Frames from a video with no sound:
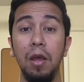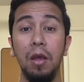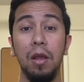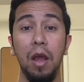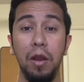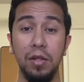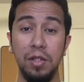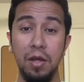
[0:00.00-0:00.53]
Got
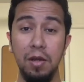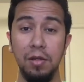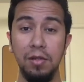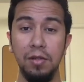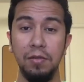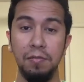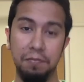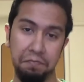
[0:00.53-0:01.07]
your songs?
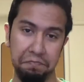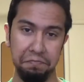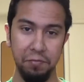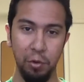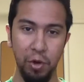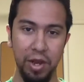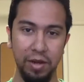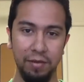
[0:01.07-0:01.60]

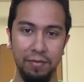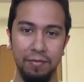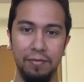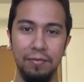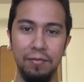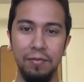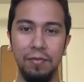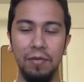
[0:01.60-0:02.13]
Great.
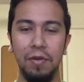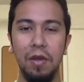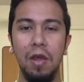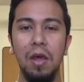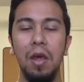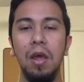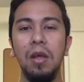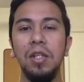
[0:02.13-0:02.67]

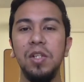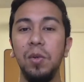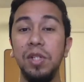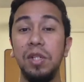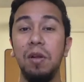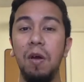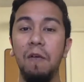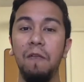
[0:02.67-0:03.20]
So what's
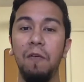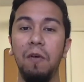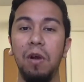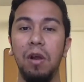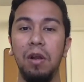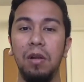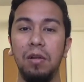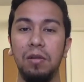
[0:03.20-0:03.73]
it all for?
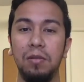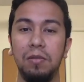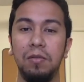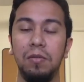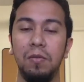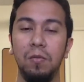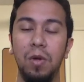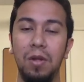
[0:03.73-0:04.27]

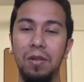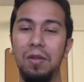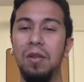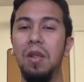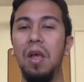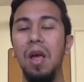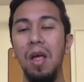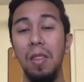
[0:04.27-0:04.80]
Well,
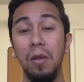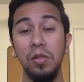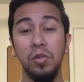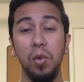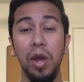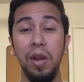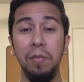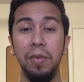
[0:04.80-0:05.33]
there's
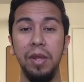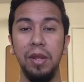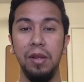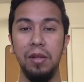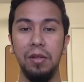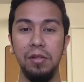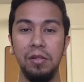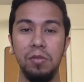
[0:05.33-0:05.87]
quite a bit,
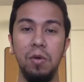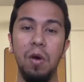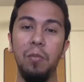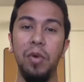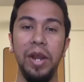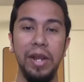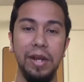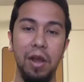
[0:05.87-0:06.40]
so I'll
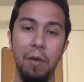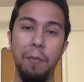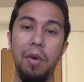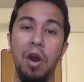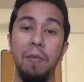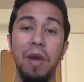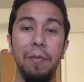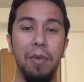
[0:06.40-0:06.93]
break it down
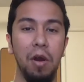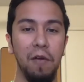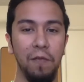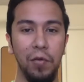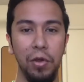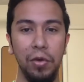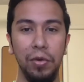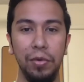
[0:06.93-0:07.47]
part by part for
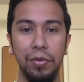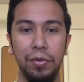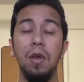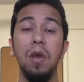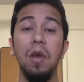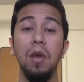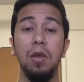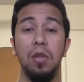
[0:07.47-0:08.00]
you.
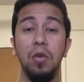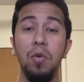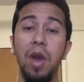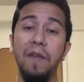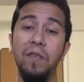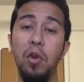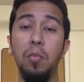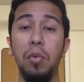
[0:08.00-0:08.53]
You
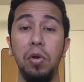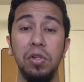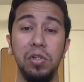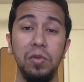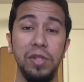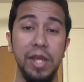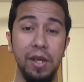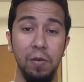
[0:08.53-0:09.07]
have your personal
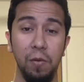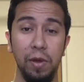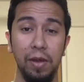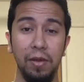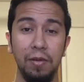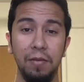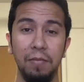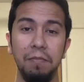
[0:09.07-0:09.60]
takeaway,
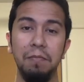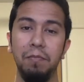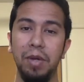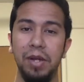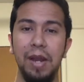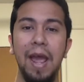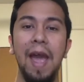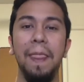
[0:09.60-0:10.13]
but
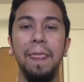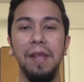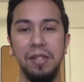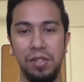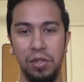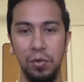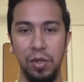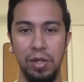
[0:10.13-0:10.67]
add this
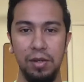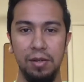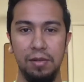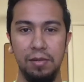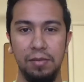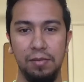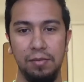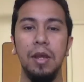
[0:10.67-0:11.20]
to it.
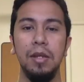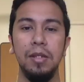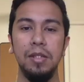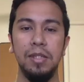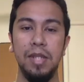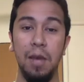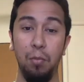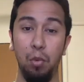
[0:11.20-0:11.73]

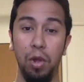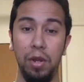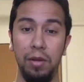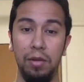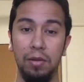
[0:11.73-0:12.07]
Step 1.